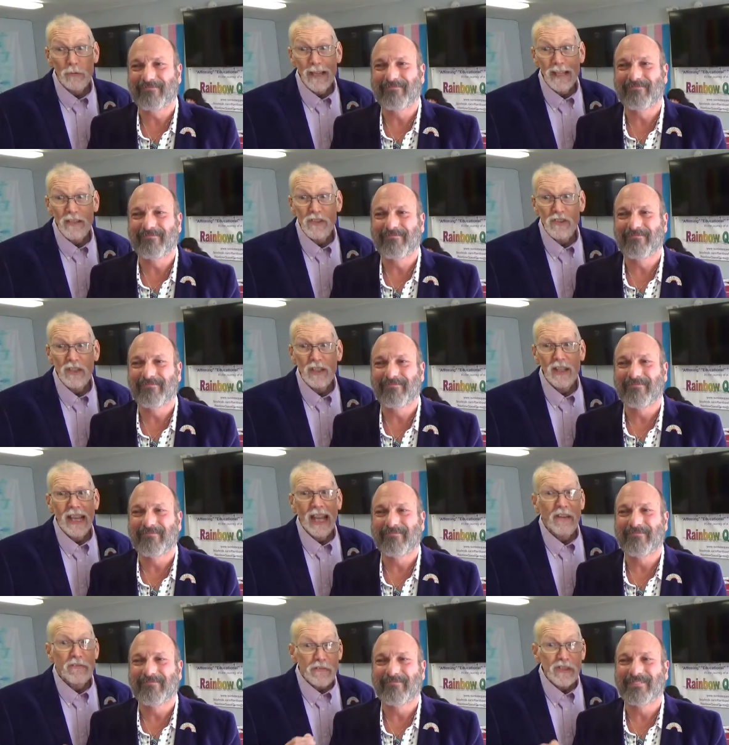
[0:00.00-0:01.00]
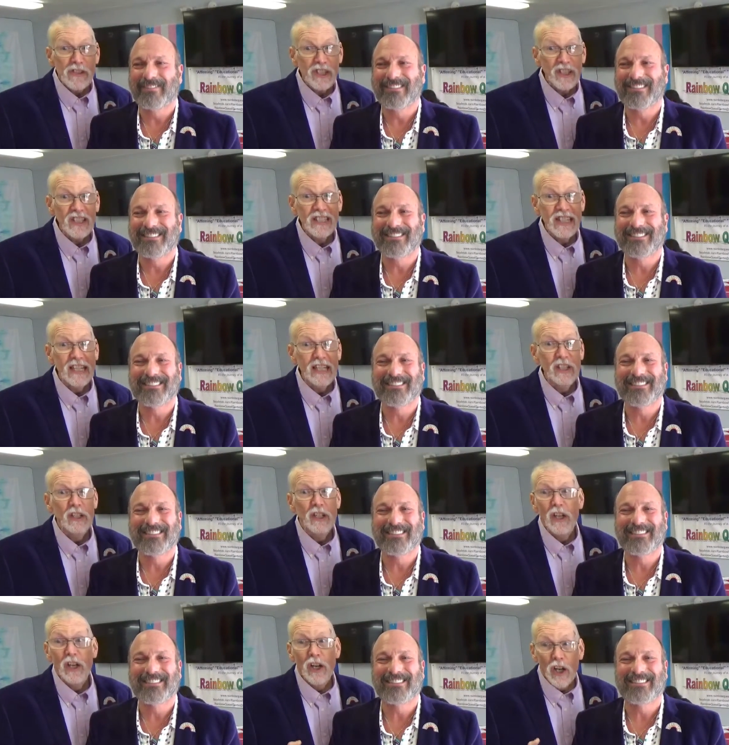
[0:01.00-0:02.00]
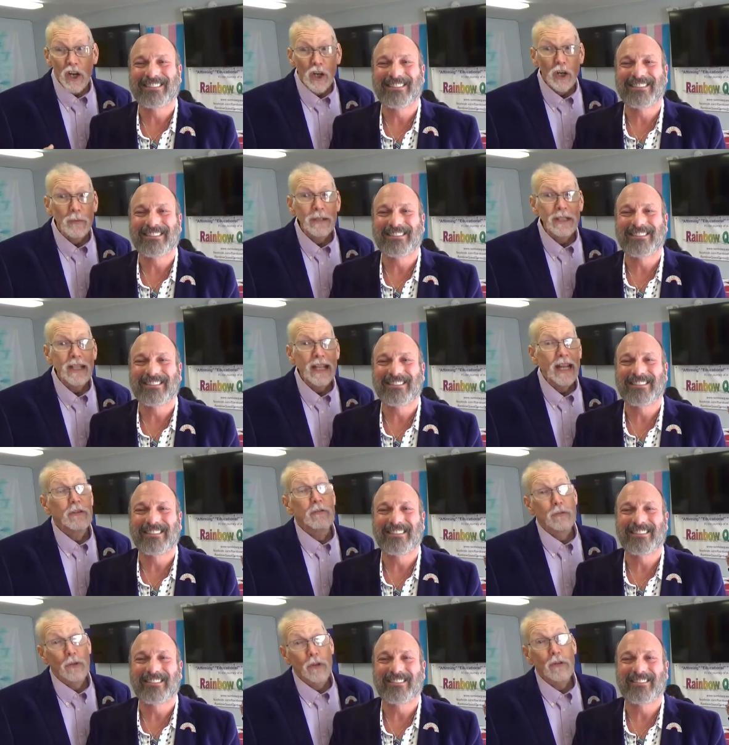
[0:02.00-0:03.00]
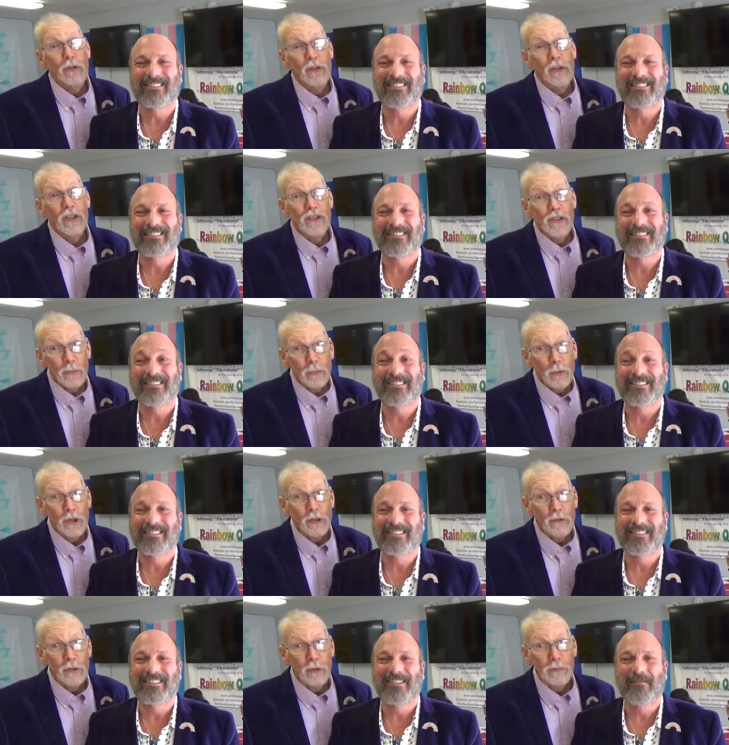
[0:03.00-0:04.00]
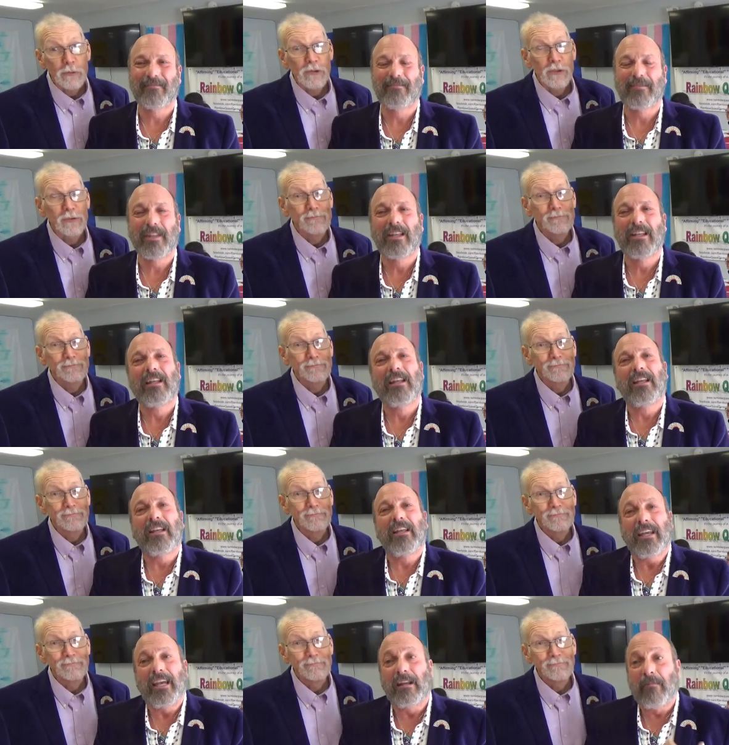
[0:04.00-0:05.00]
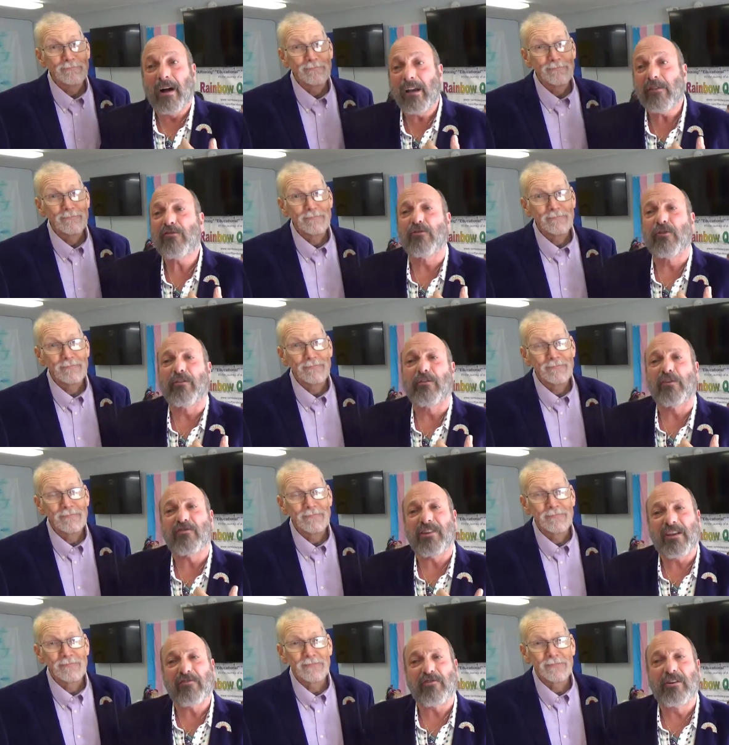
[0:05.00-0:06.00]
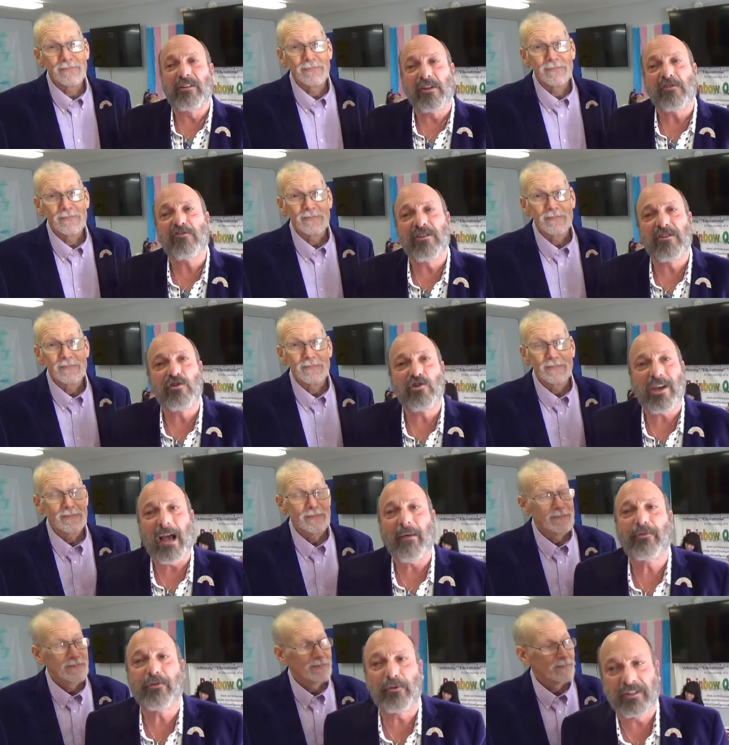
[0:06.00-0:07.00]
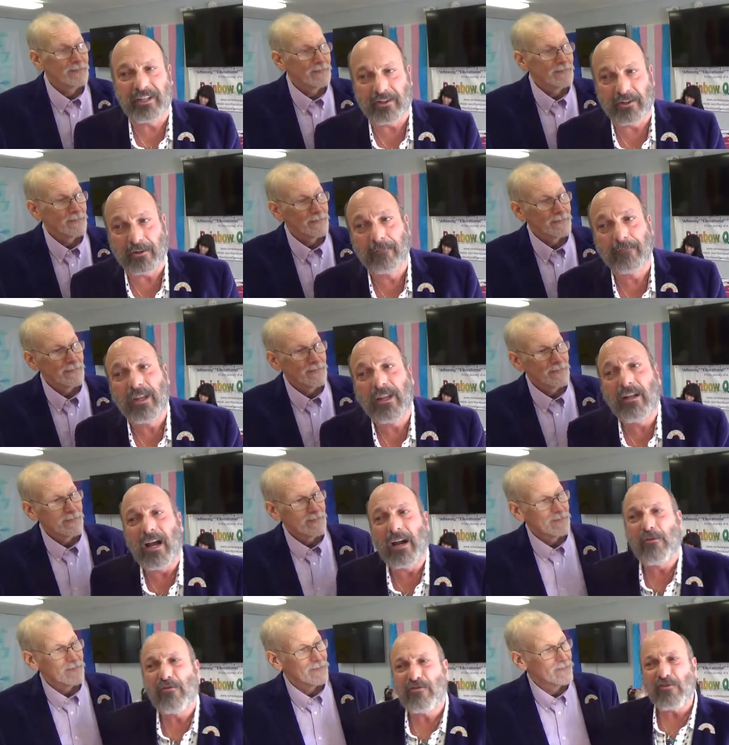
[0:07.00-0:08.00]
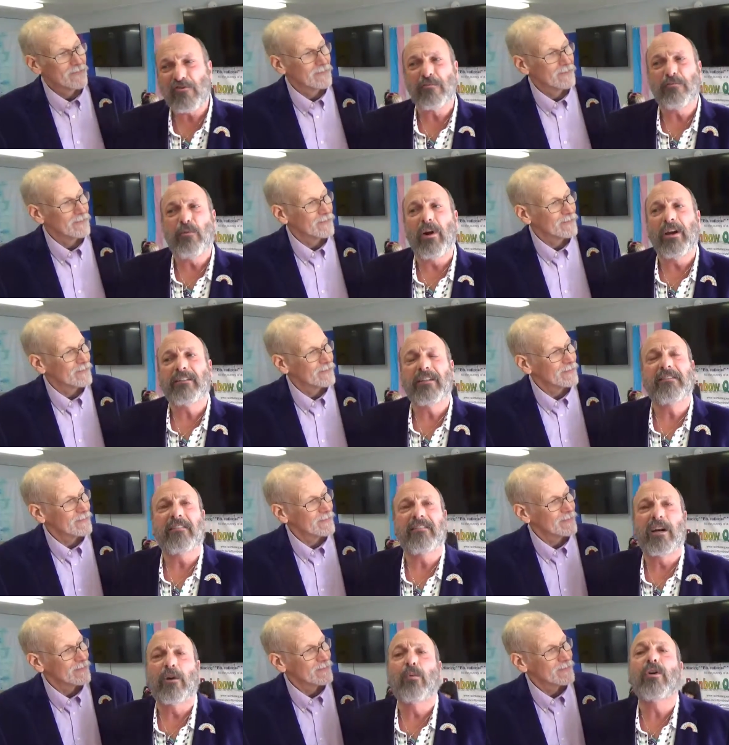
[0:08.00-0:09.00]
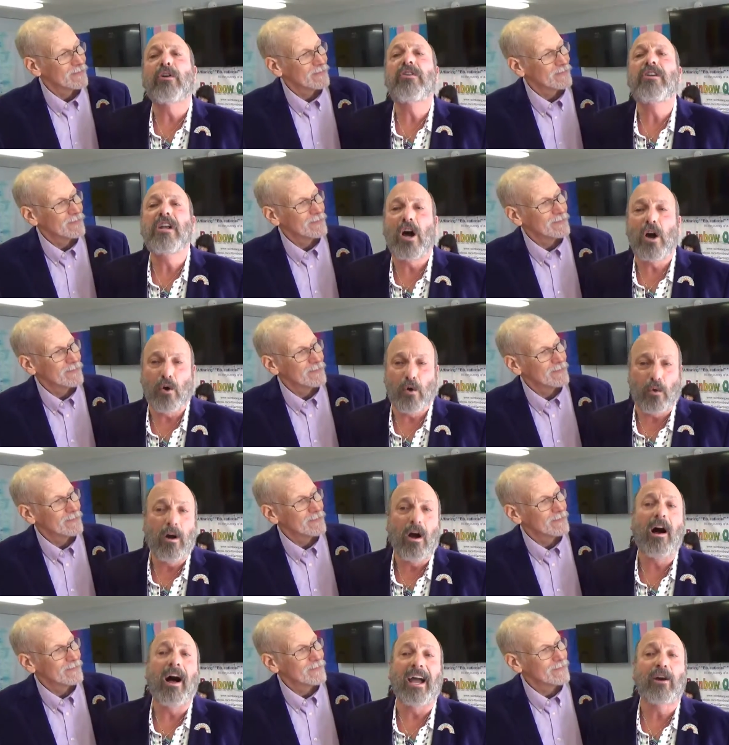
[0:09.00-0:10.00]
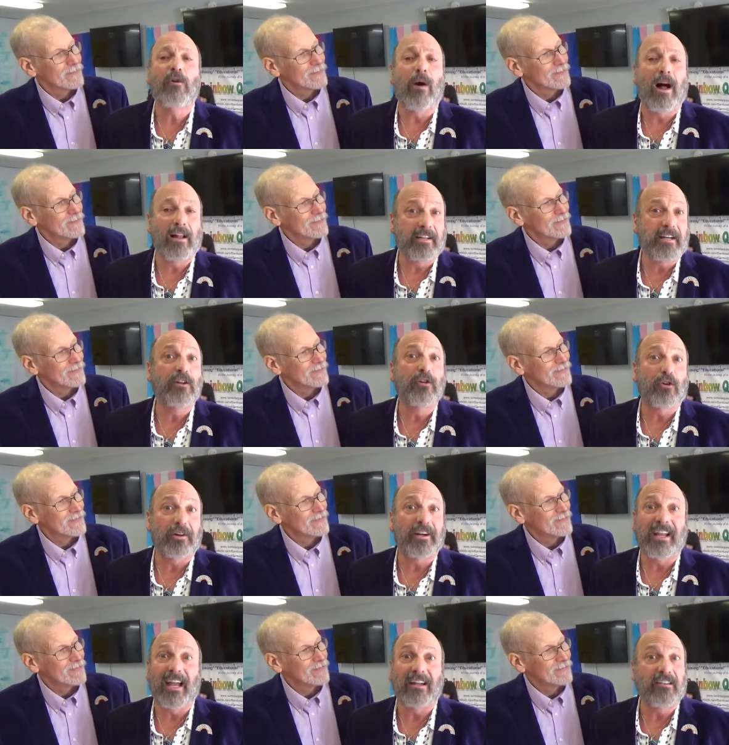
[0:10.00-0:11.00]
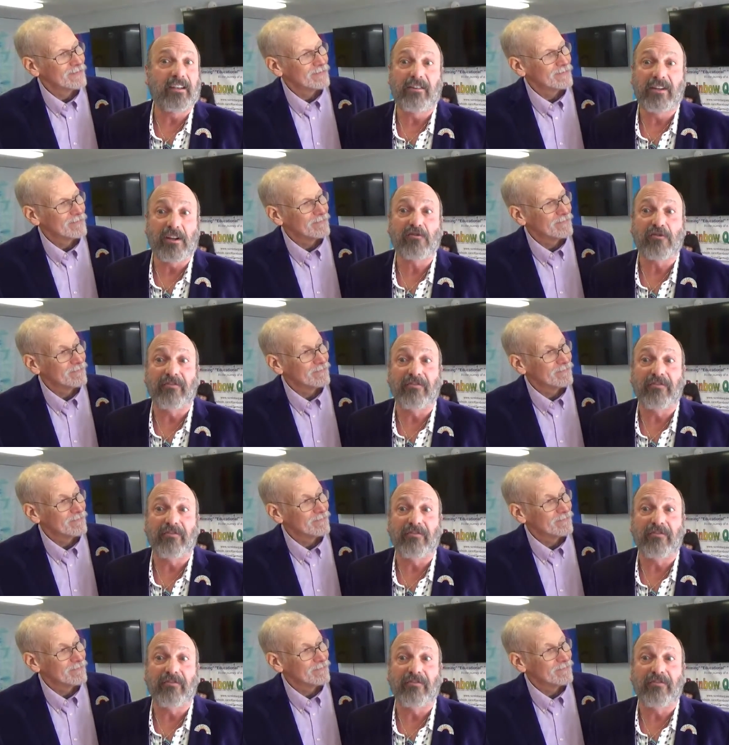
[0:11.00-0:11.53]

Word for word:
Speaker 1: rights, and facilitating urban and rural support groups. In my service as a
Speaker 2: GLSEN chapter leader, I was disappointed that there were no high quality learning activities